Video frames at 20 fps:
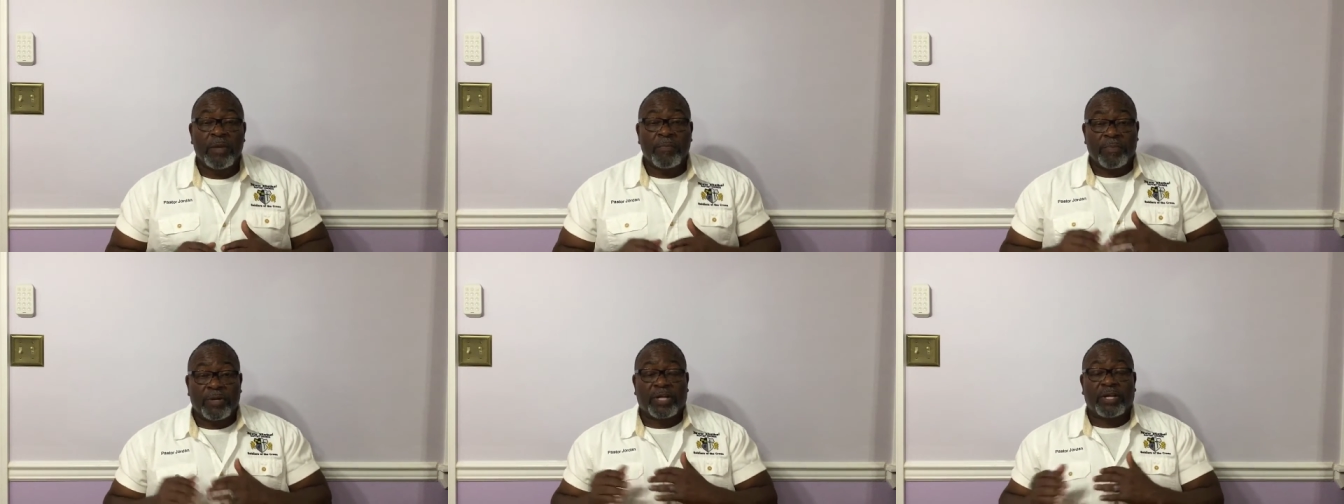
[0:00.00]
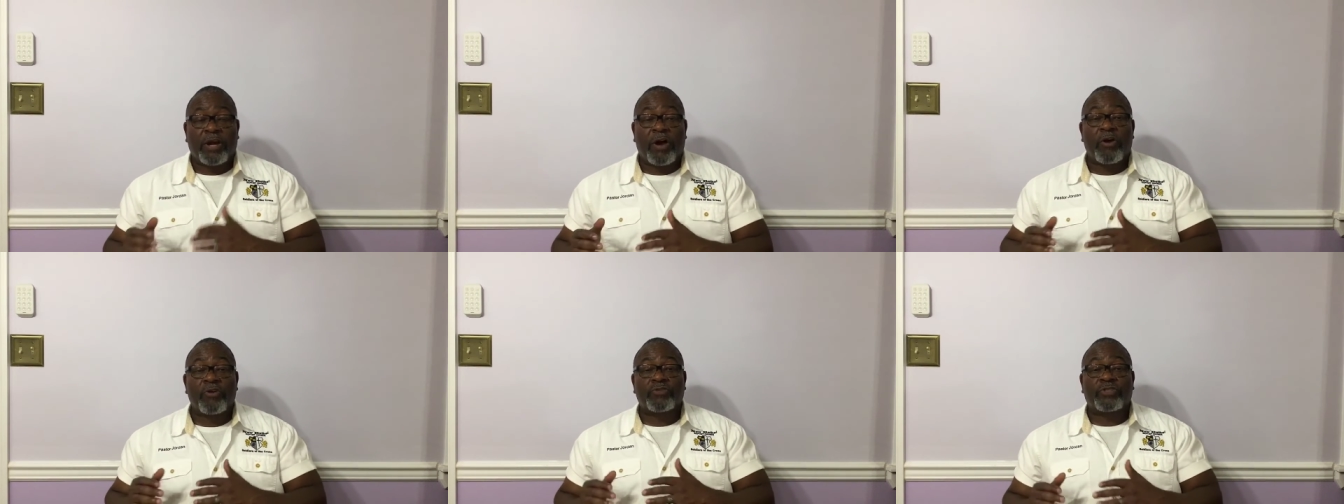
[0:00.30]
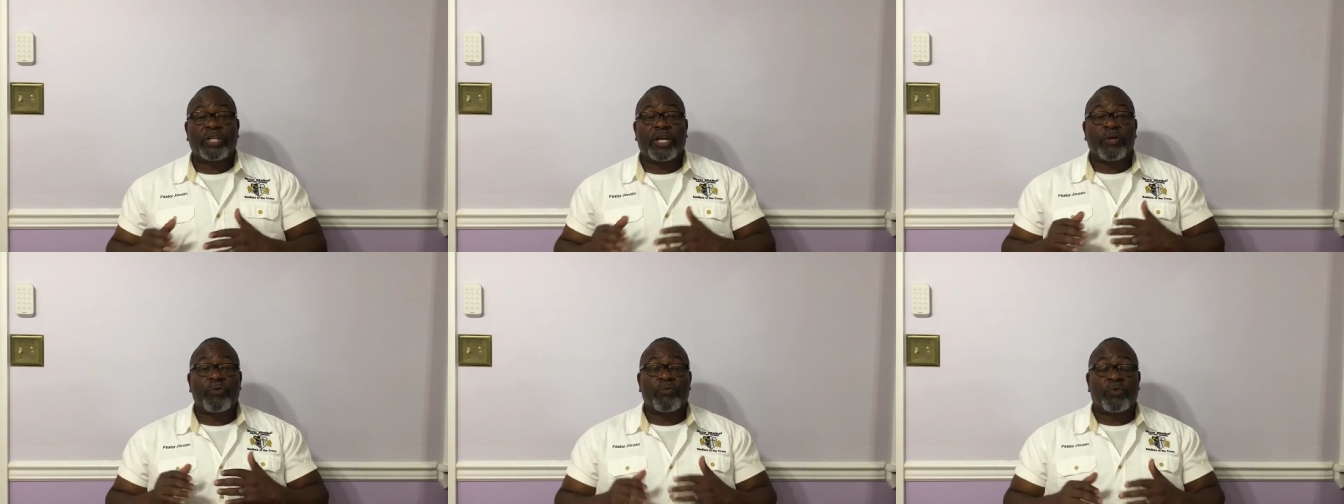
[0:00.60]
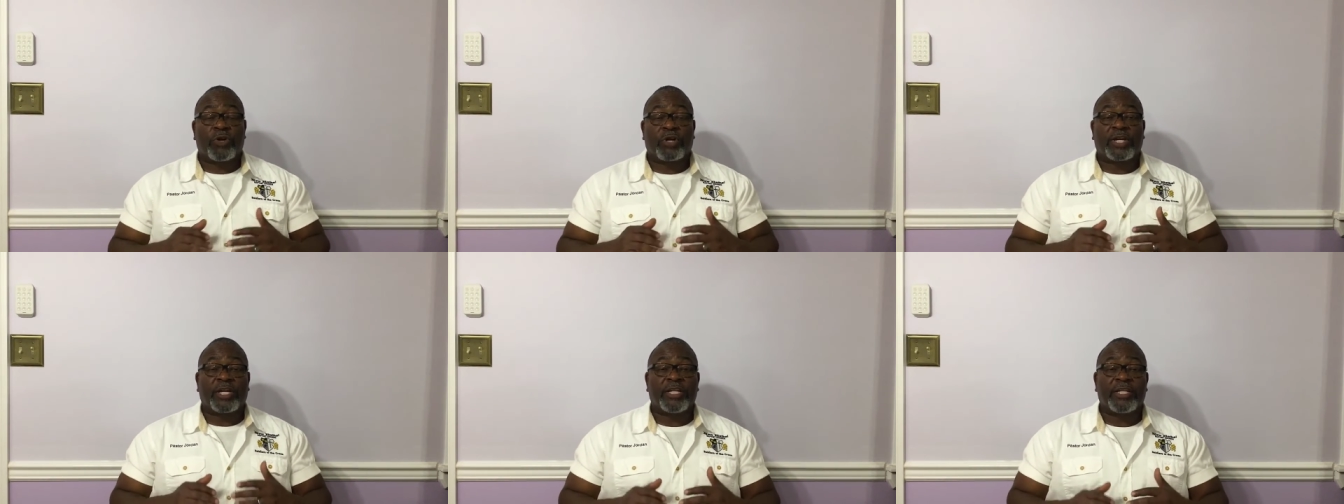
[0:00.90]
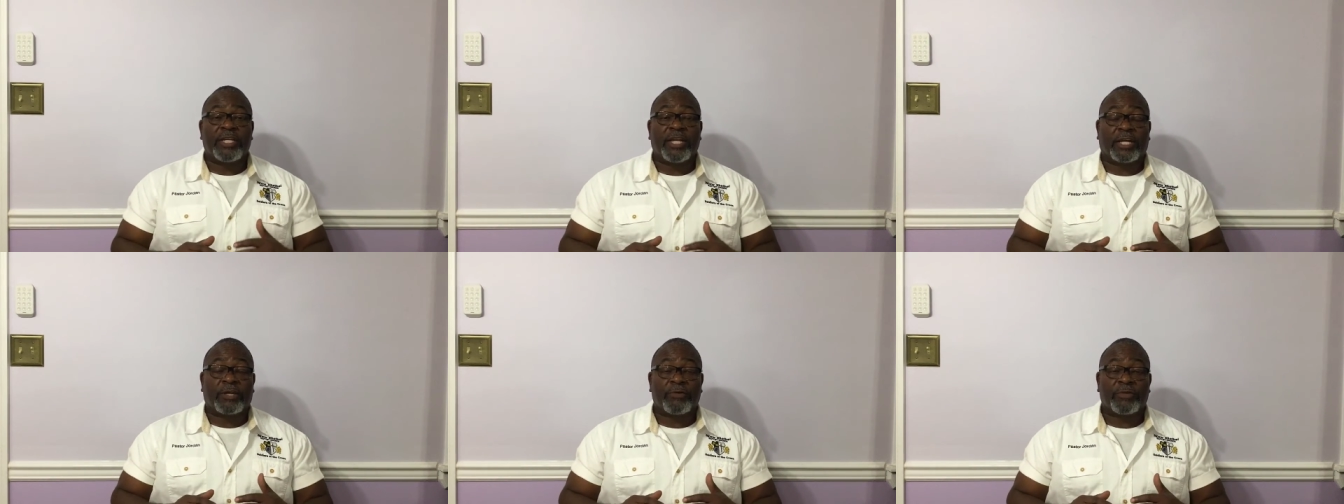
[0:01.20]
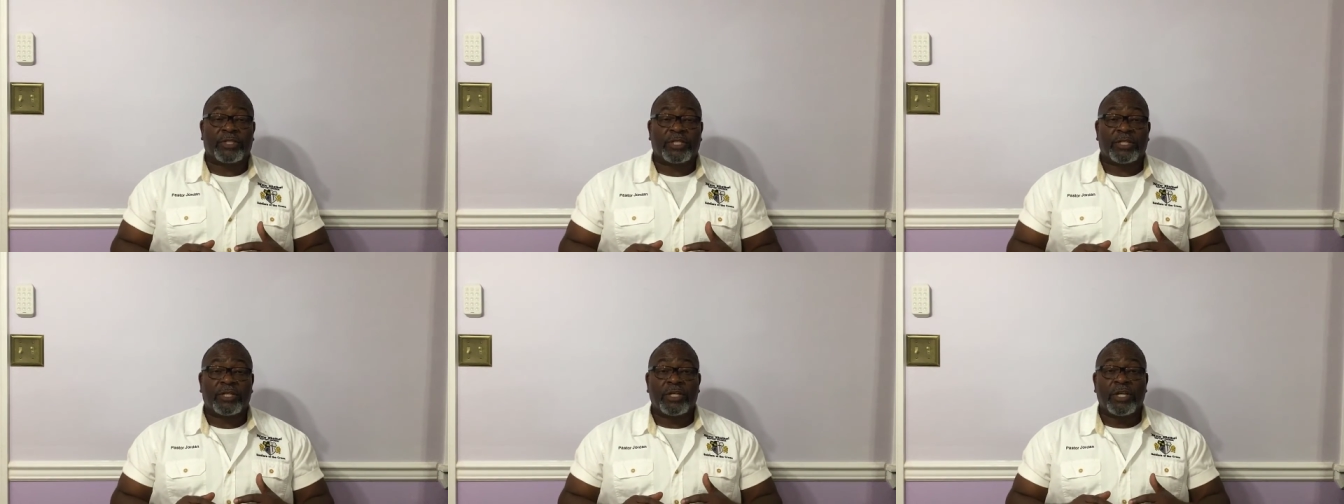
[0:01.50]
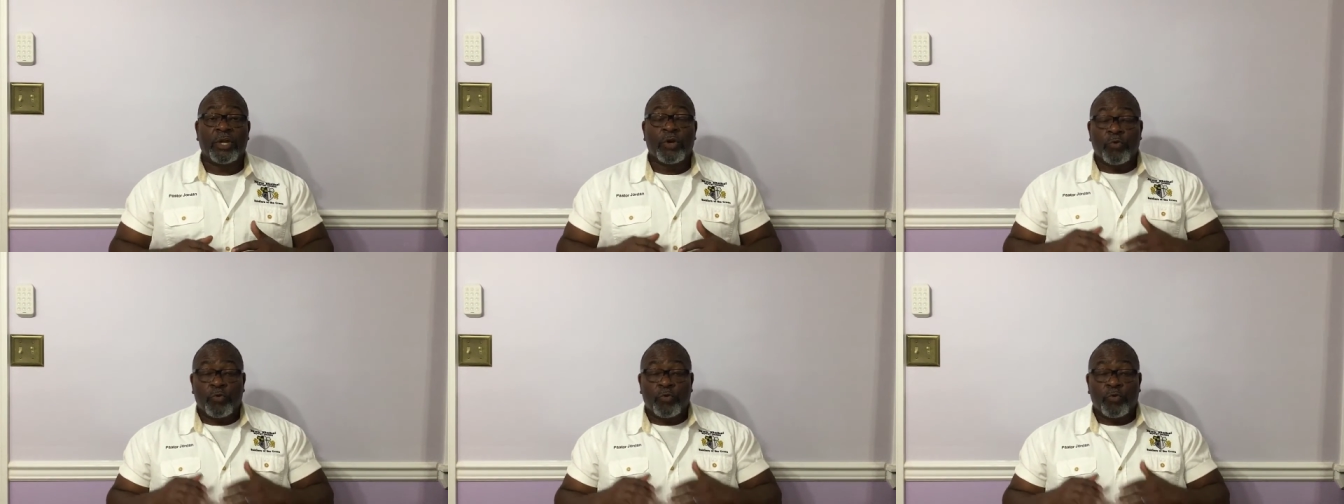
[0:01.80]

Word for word: because they work iniquity.